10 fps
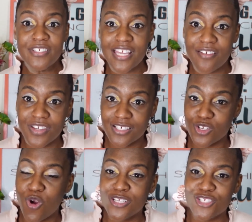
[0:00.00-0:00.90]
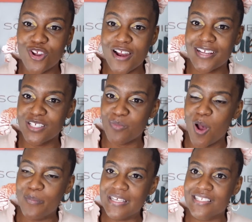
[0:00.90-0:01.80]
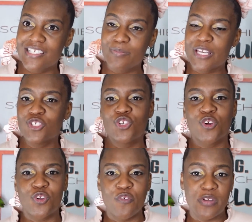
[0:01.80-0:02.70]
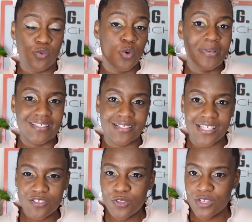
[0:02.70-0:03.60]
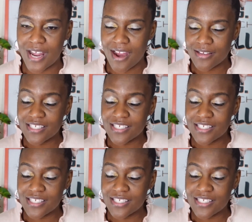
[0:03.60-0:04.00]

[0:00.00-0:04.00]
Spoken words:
savings on starting a small business because you don't know if it will be successful or not.